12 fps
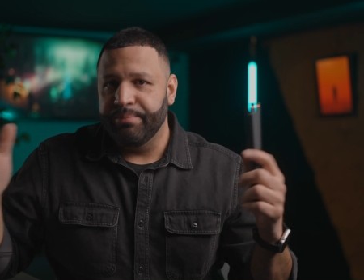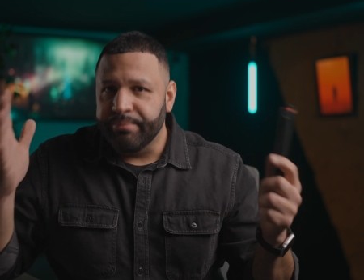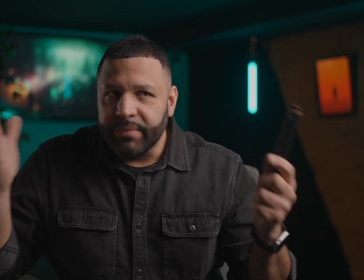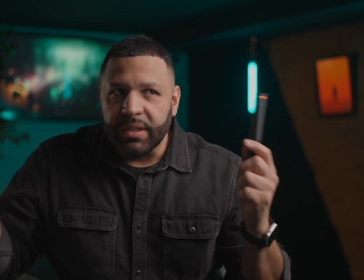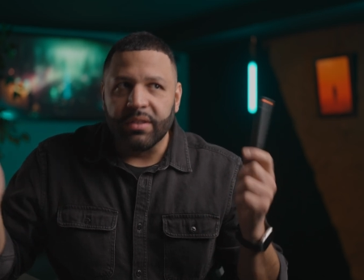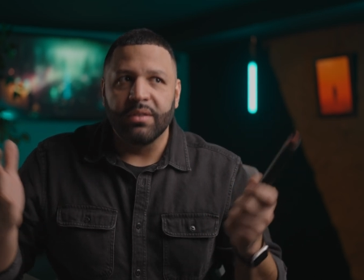
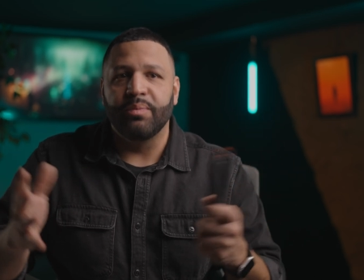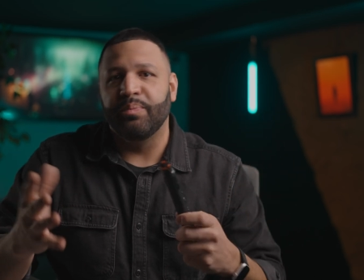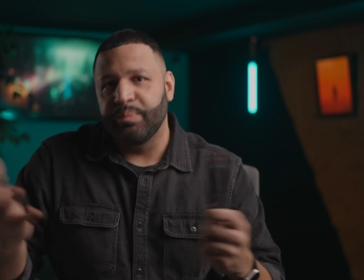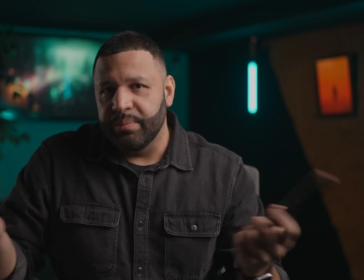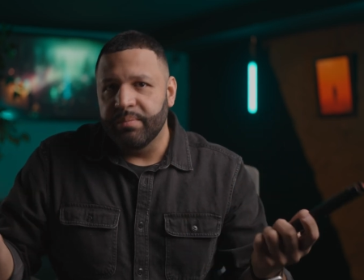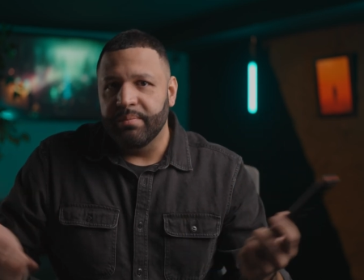this is
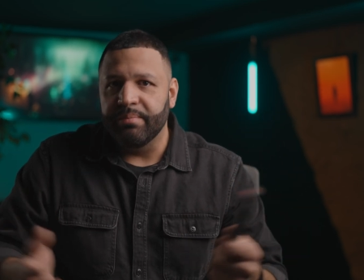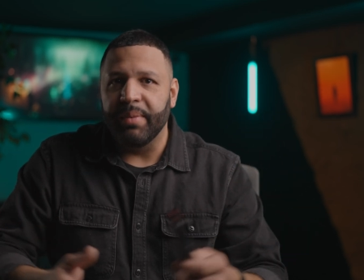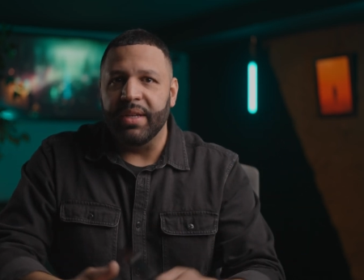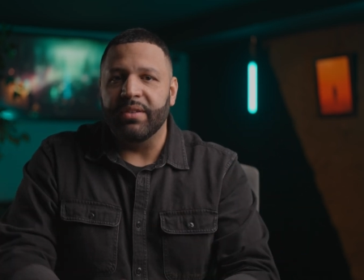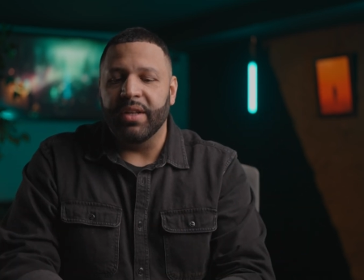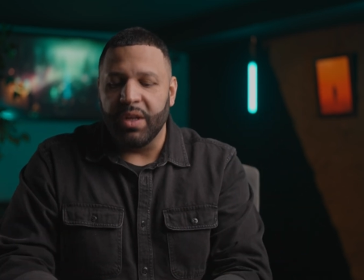
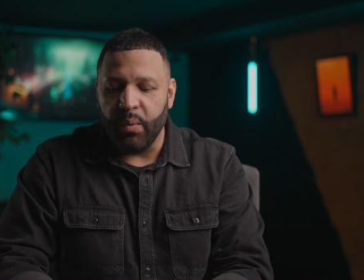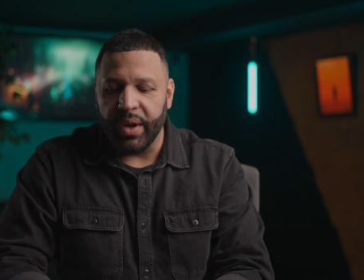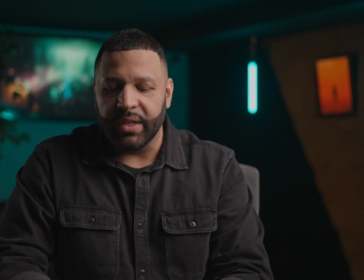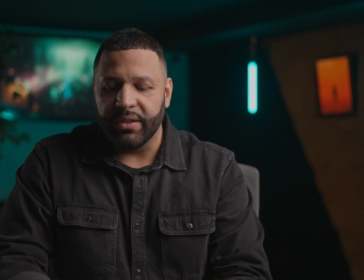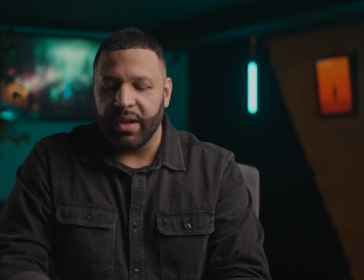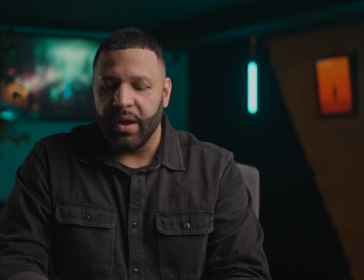basically what
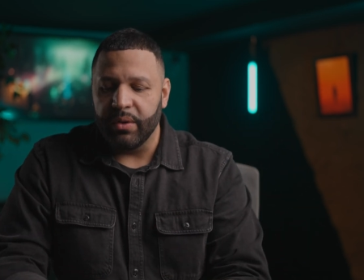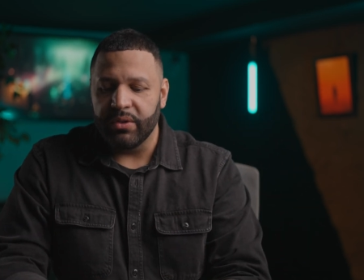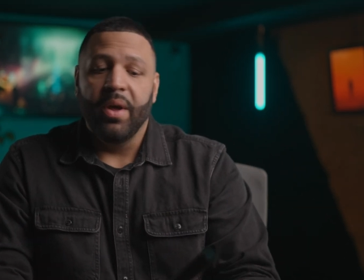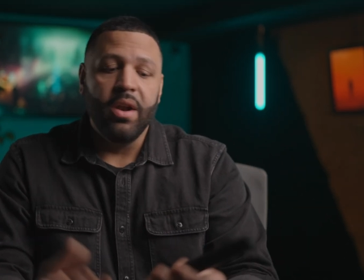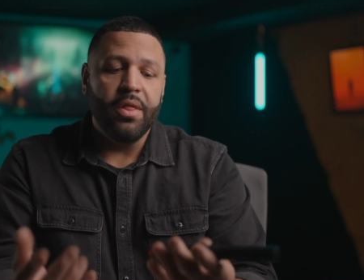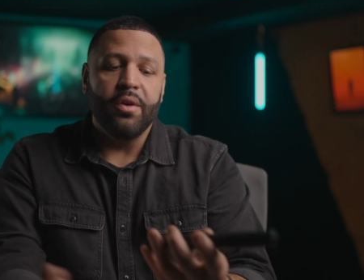it sounds.
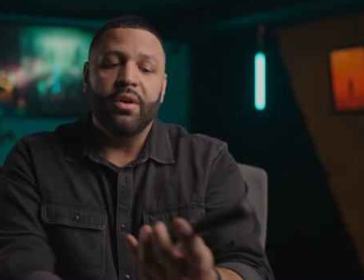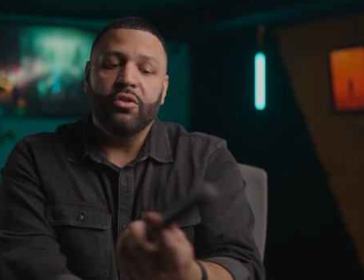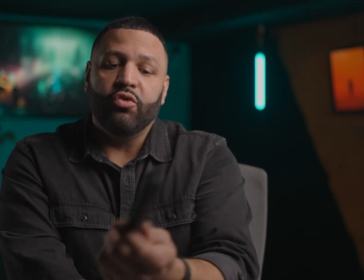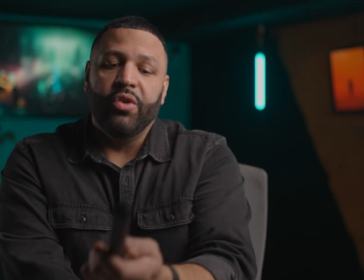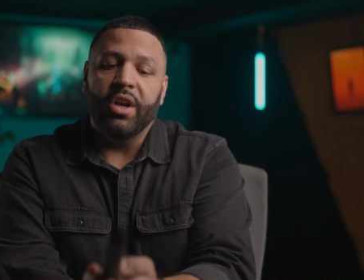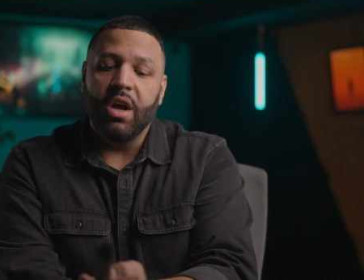Another
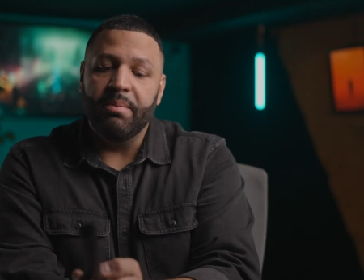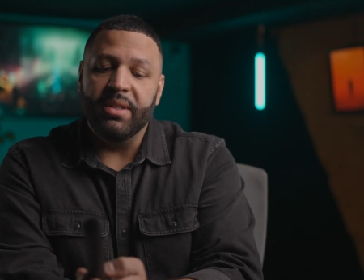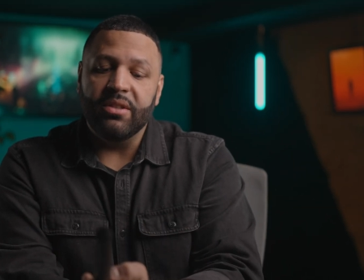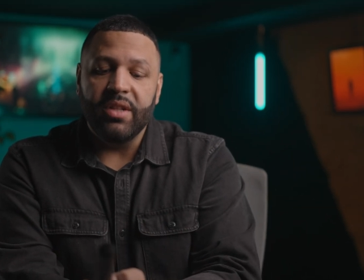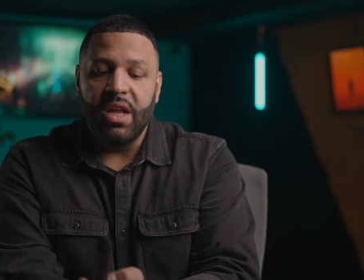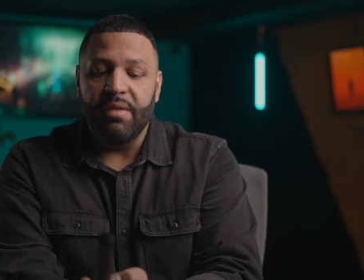trick up
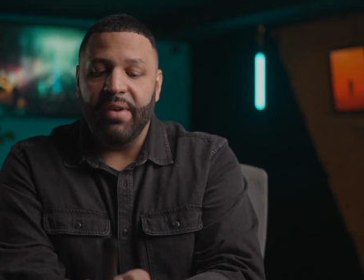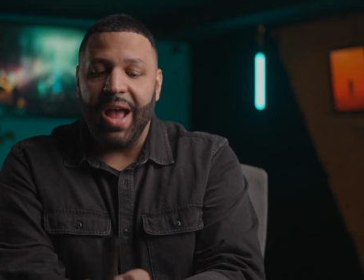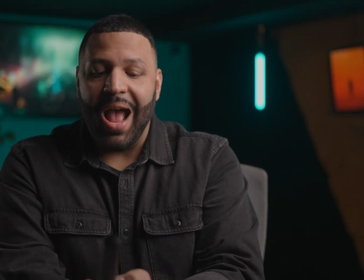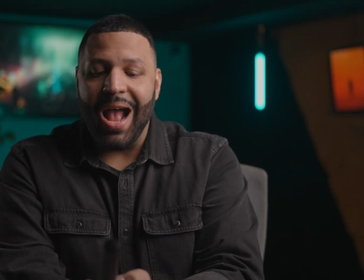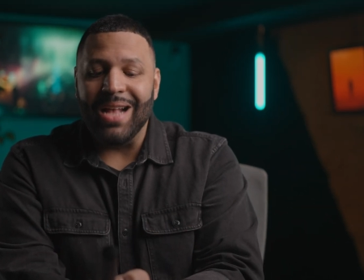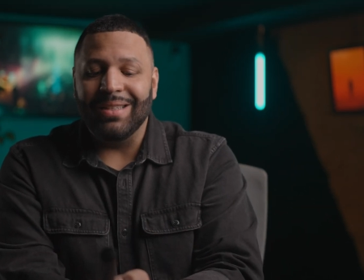its sleeve, it
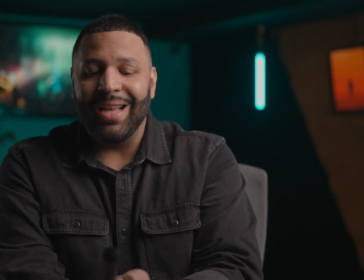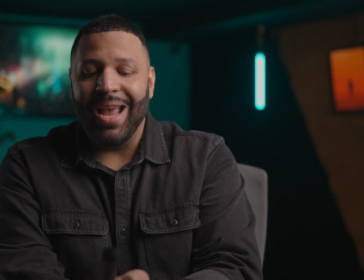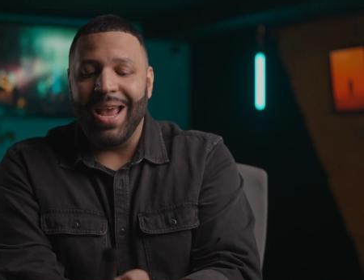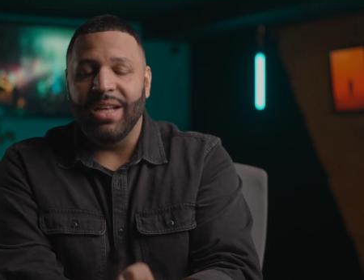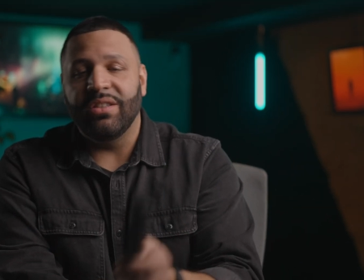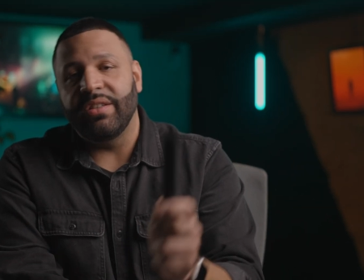has
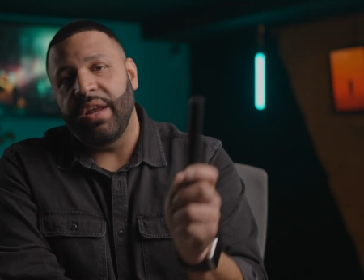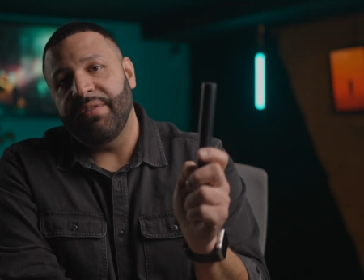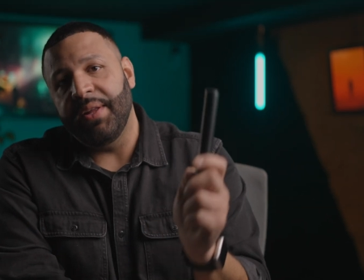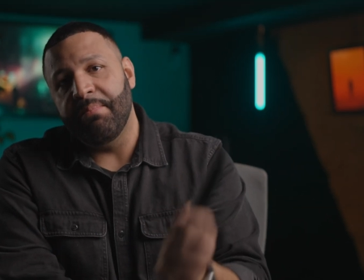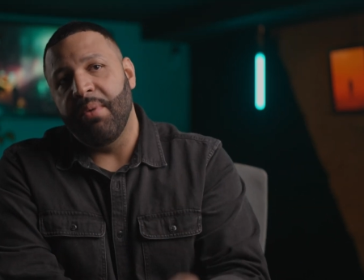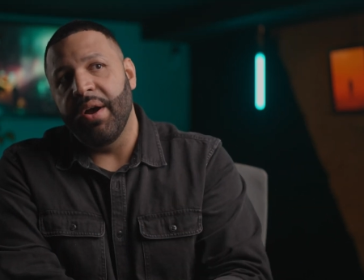a
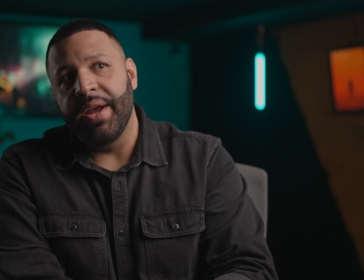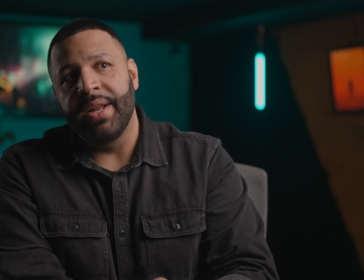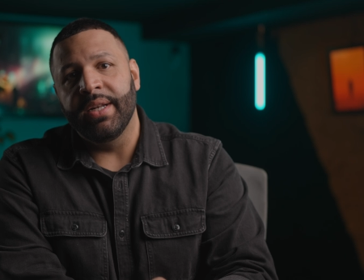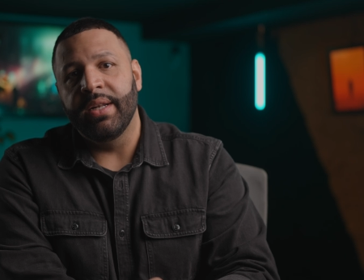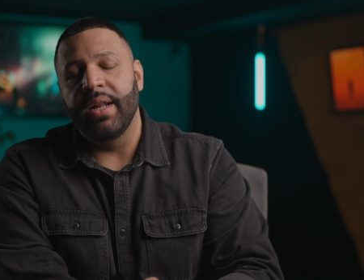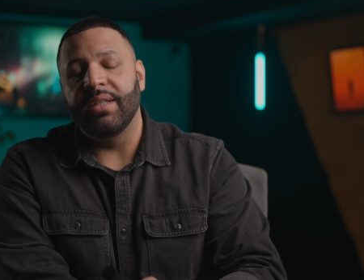safety
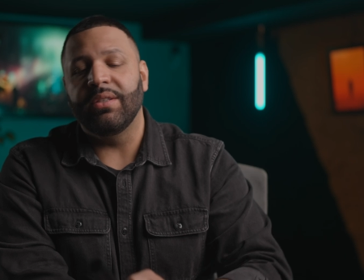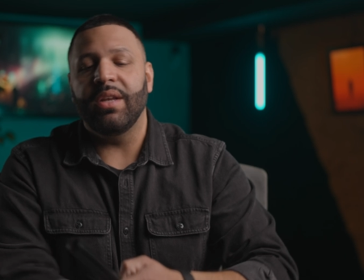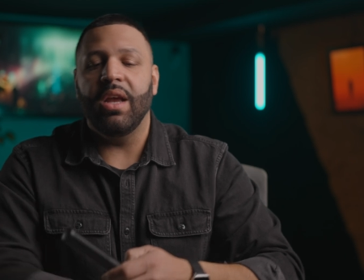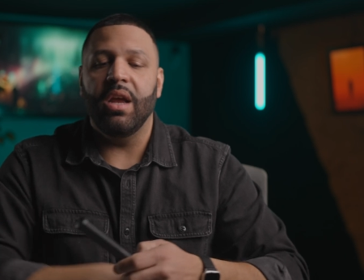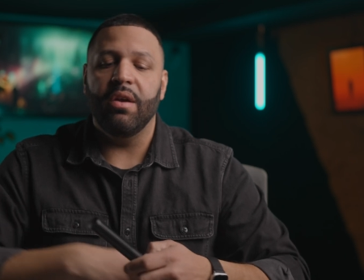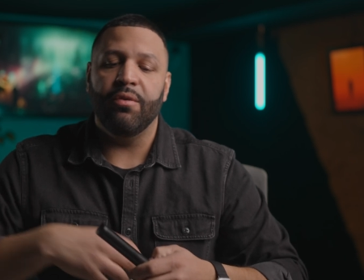button. Let's
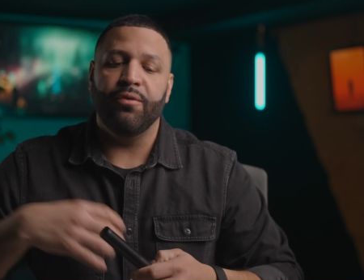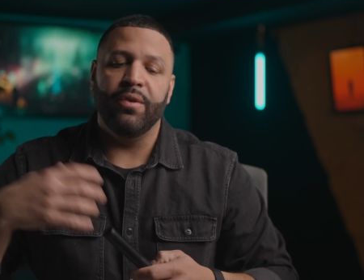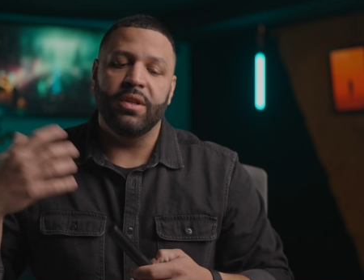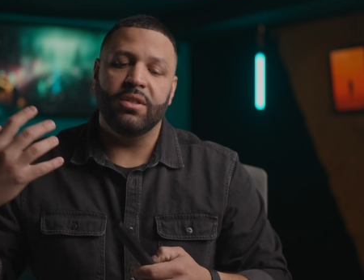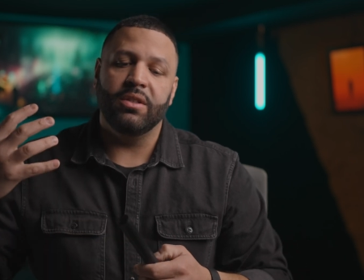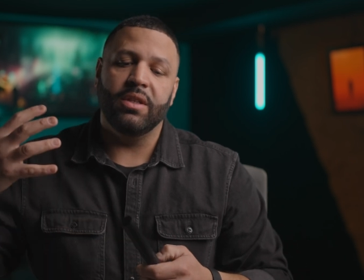say if
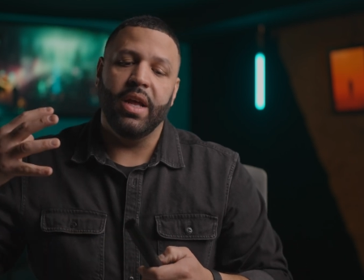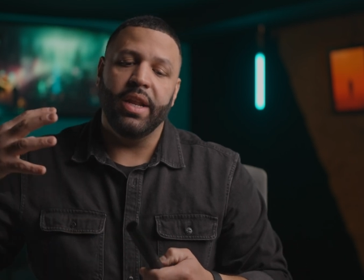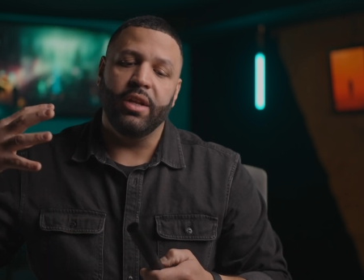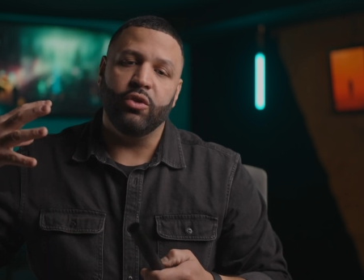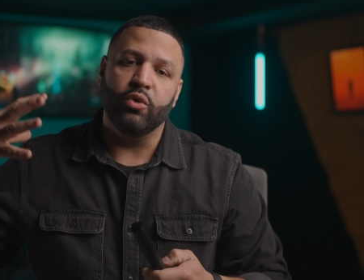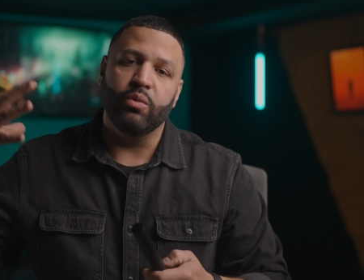it's
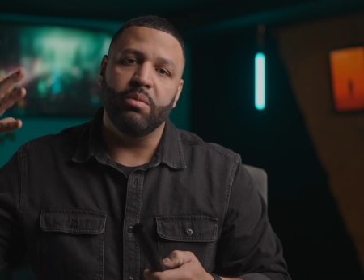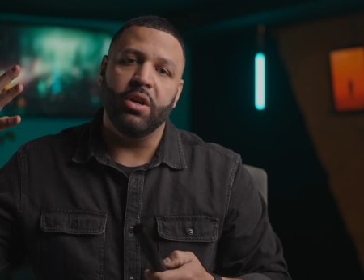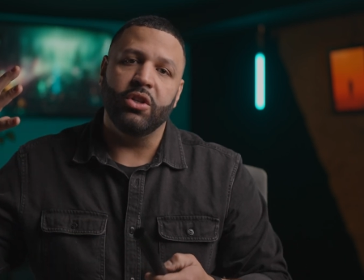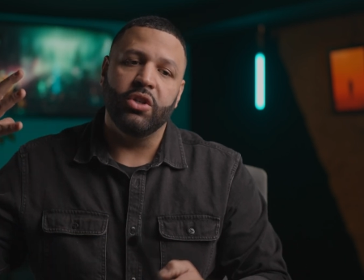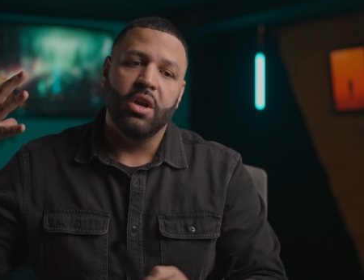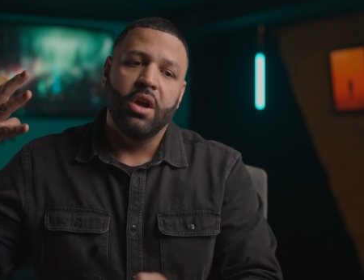getting too
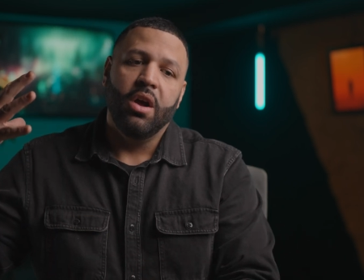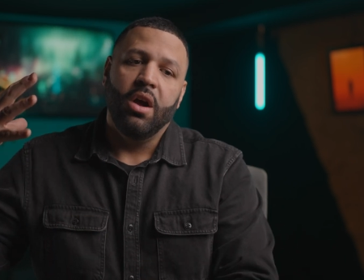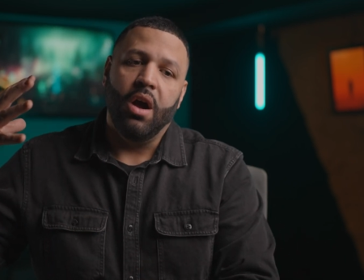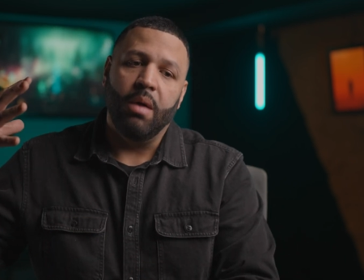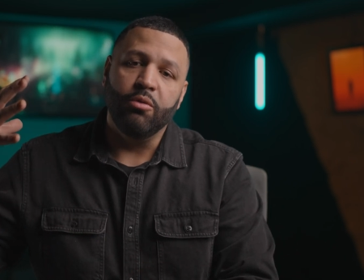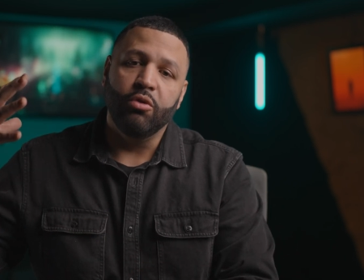much,
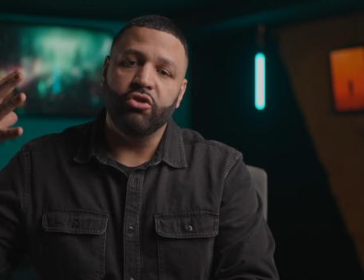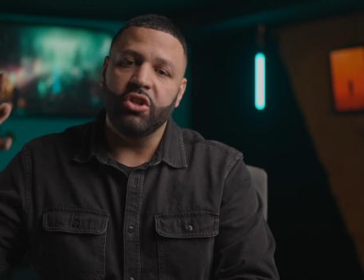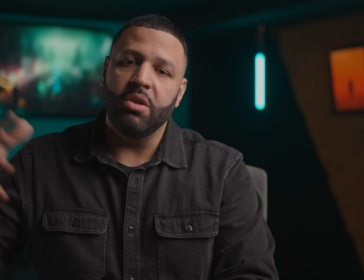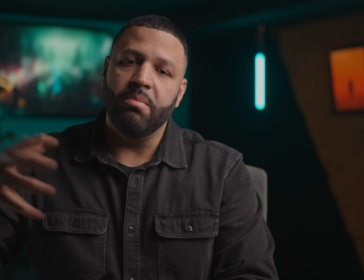you see your